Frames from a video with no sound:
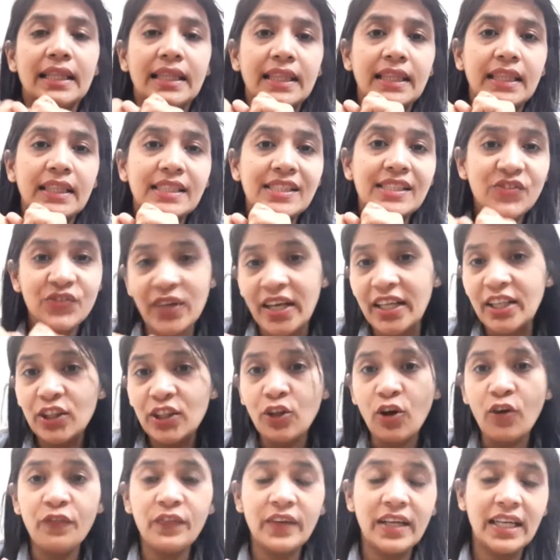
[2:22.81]
the strength
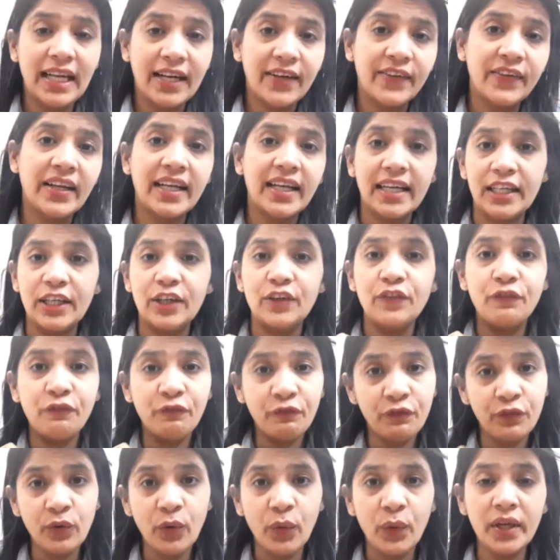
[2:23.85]
of electric current
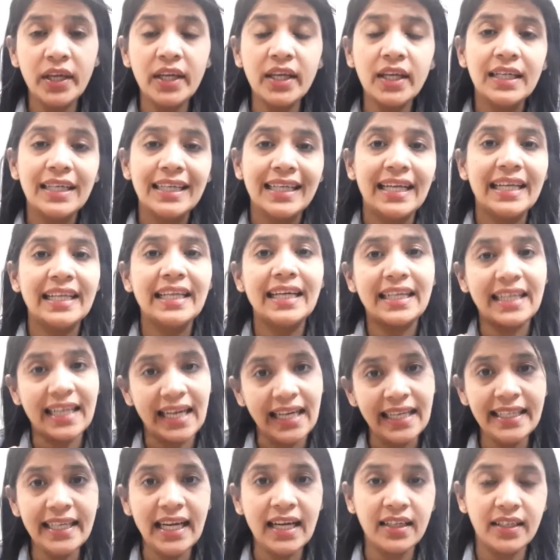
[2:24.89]
flowing in a
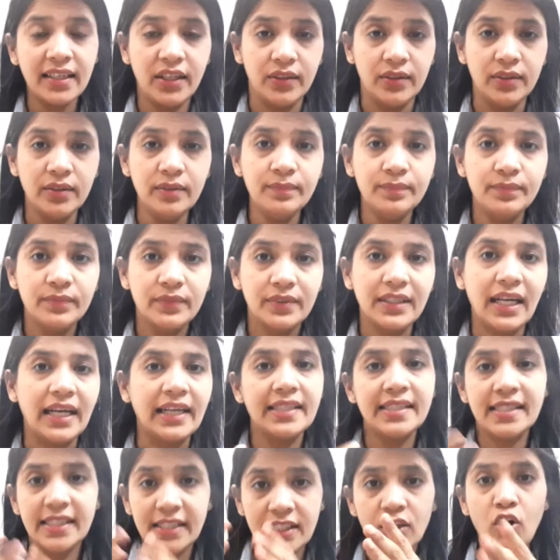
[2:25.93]
conductor, that
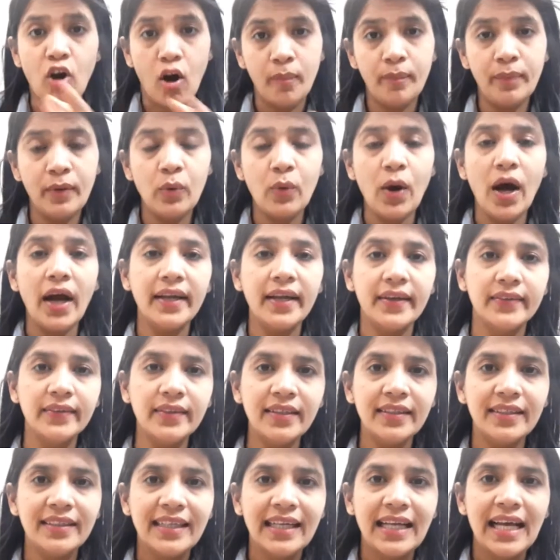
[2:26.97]
is in the copper wire,
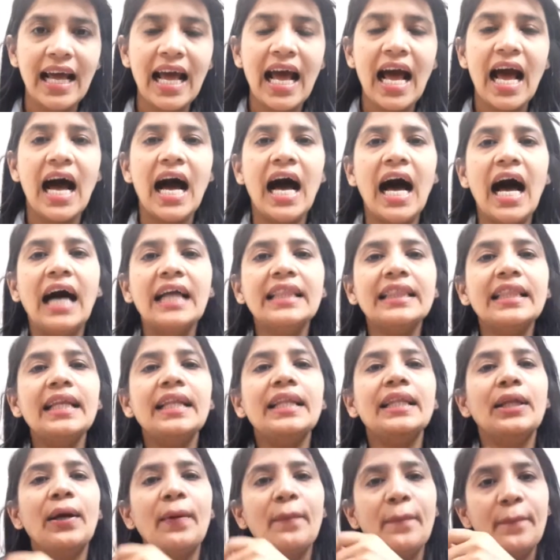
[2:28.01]
and the
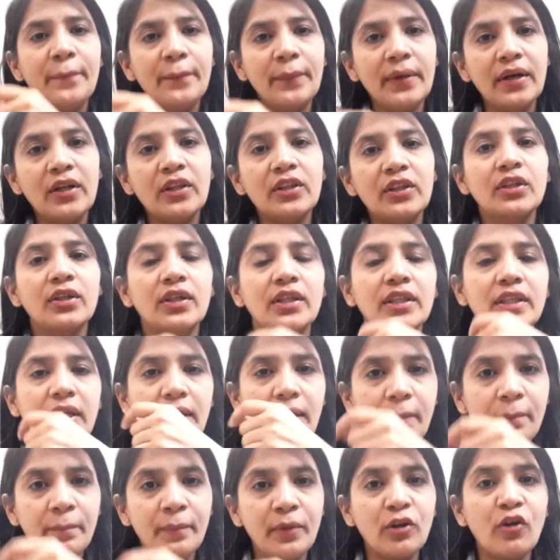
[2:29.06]

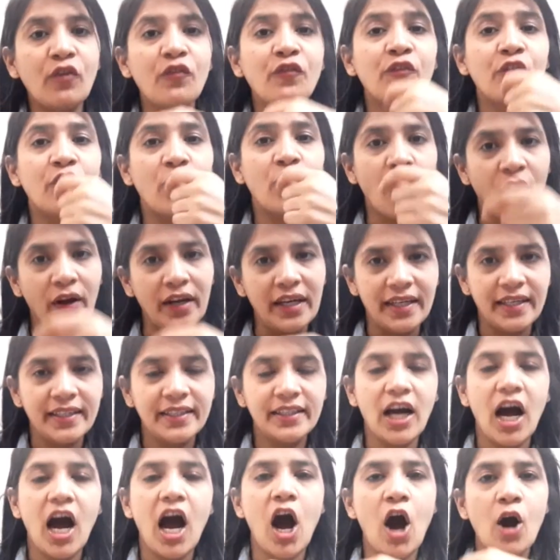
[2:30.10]
number of coil,
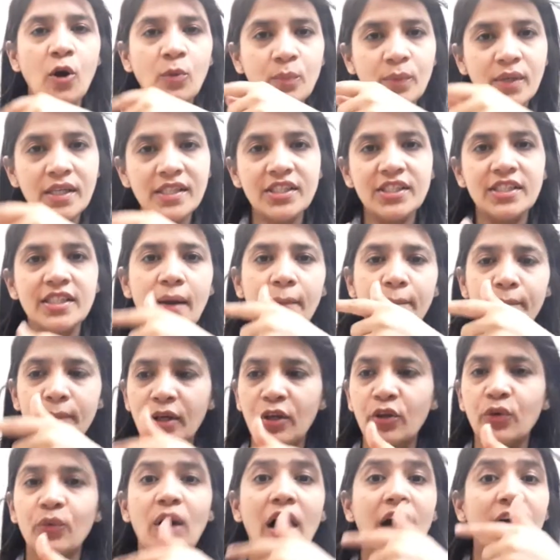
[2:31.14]
how much number
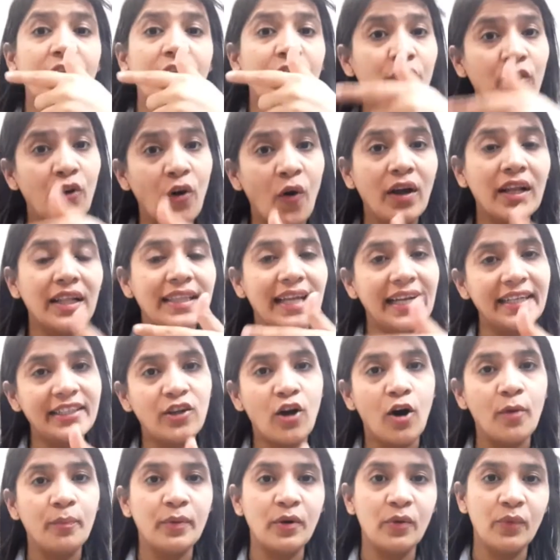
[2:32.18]
you have coiled that
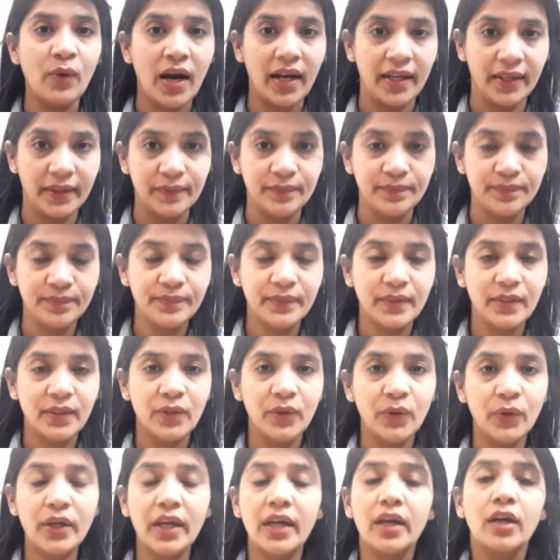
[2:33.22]
copper wire.
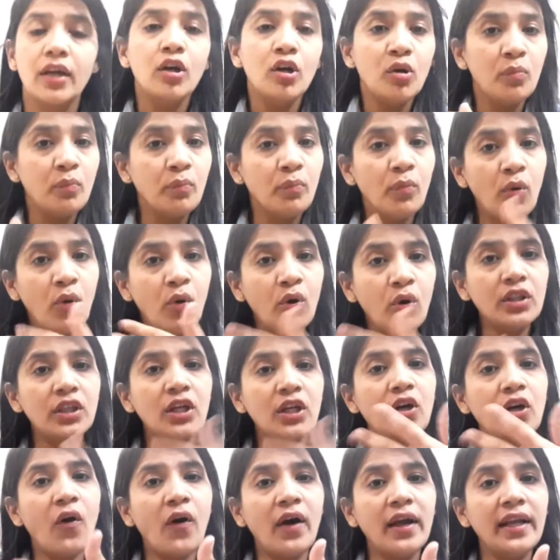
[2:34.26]
Okay, more the
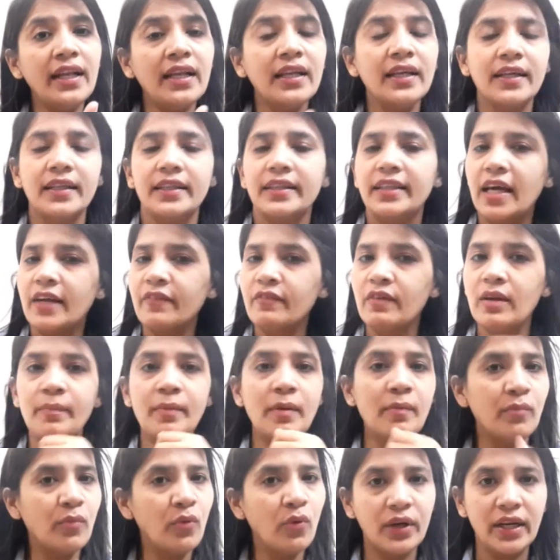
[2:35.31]
coil, there will be
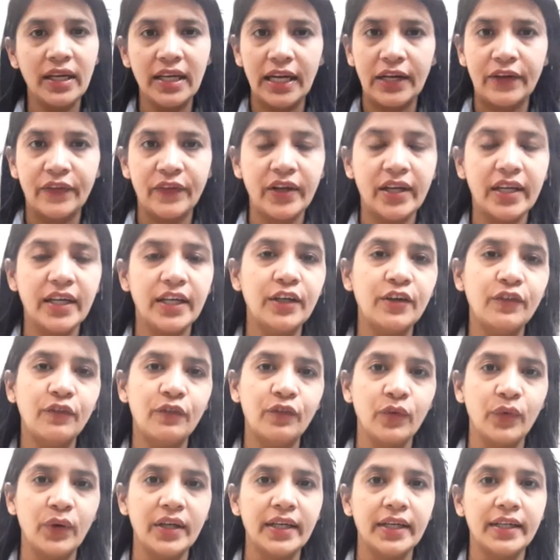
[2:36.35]
more electric current
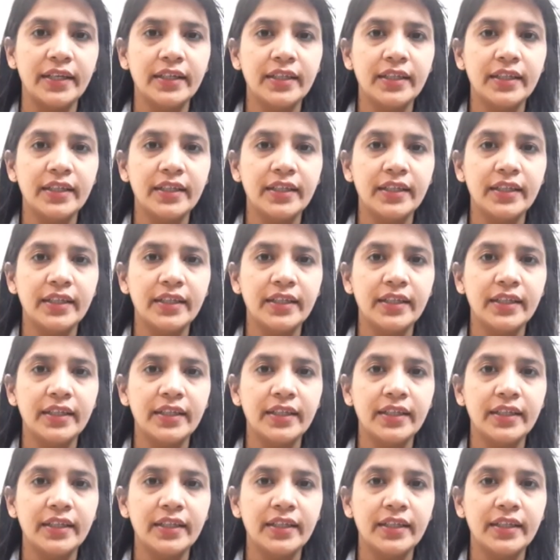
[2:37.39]
flowing in.